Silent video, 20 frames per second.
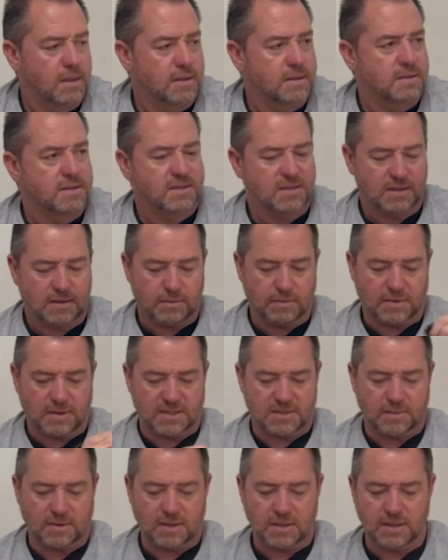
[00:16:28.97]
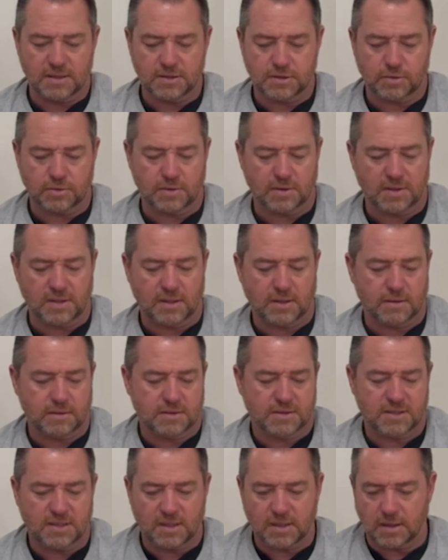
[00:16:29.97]
see, we'll get some cleanse oil in here.
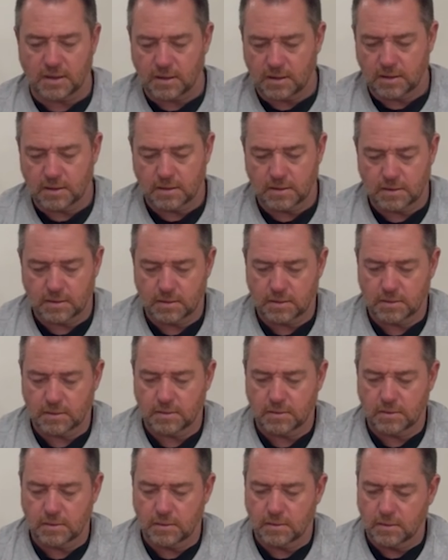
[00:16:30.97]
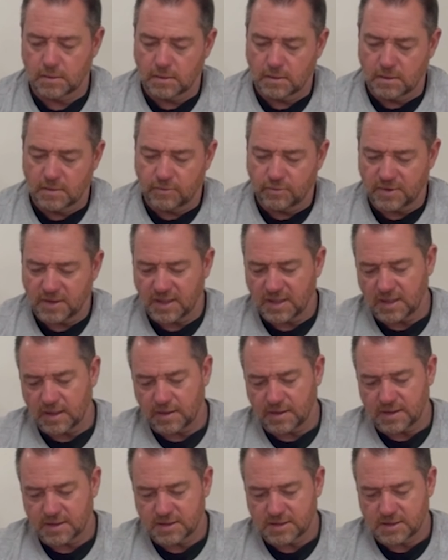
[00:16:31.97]
See, get out
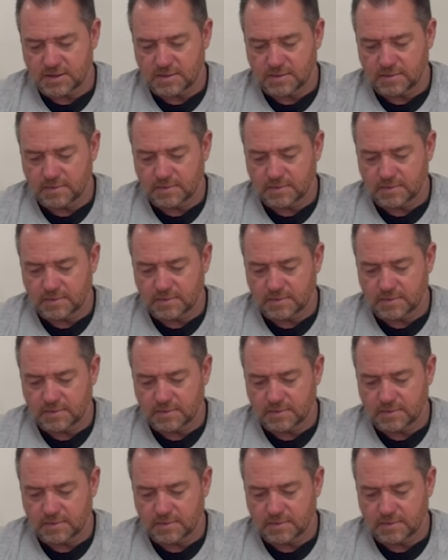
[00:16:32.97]
of these.